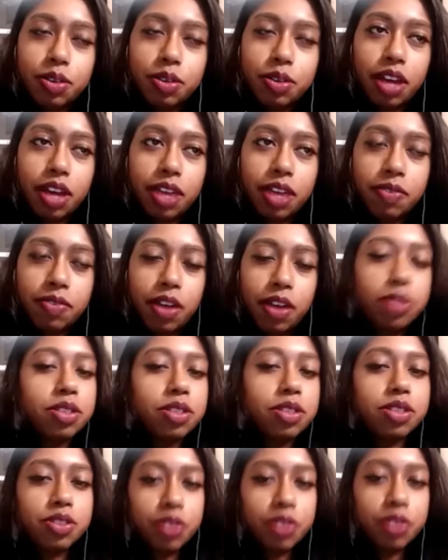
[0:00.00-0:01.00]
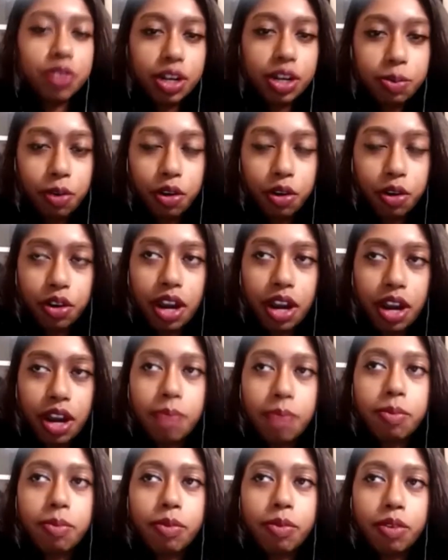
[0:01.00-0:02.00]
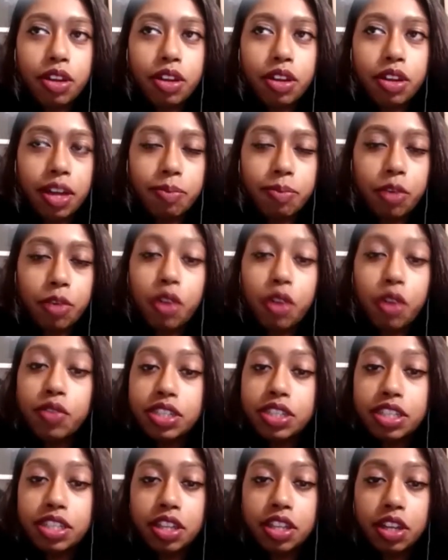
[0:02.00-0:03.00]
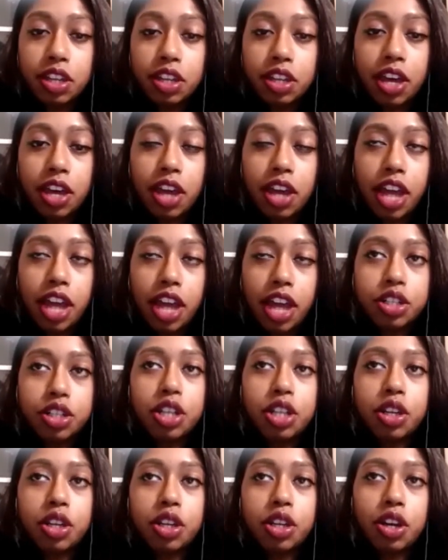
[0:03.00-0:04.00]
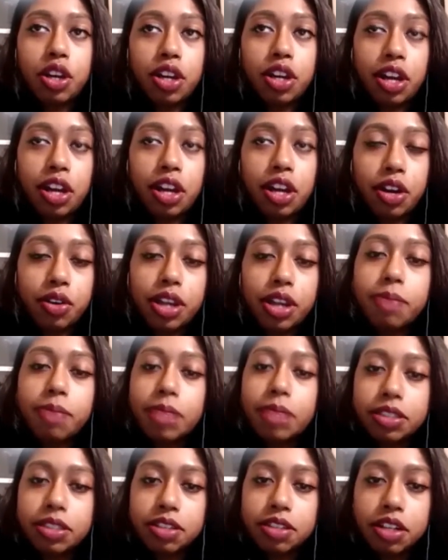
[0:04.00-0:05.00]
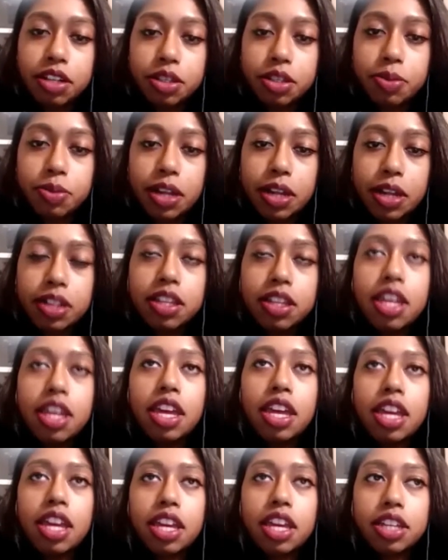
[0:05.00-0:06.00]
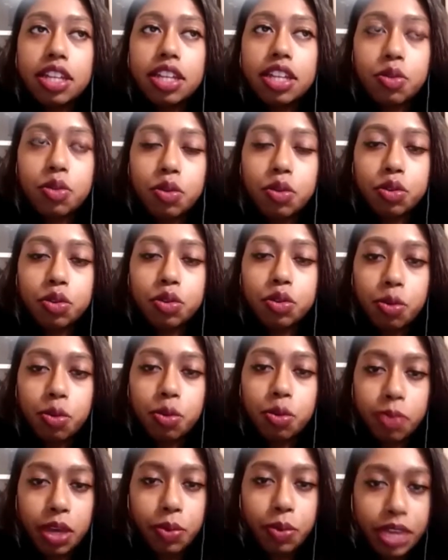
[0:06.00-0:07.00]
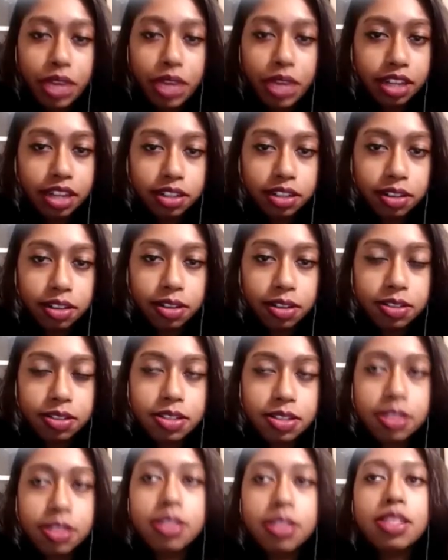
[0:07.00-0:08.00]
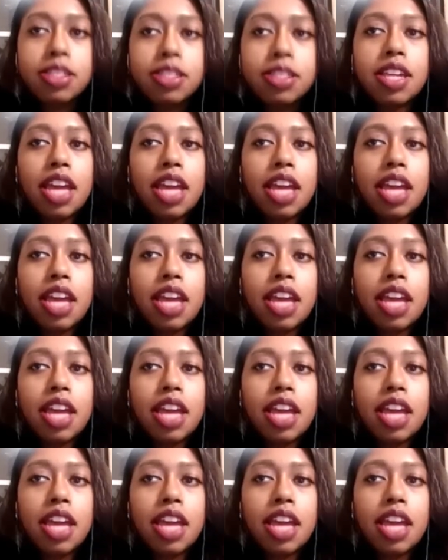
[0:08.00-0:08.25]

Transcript: I found this great program. OVC actually recommends it as well. It's called Au Pair Weekend Classes,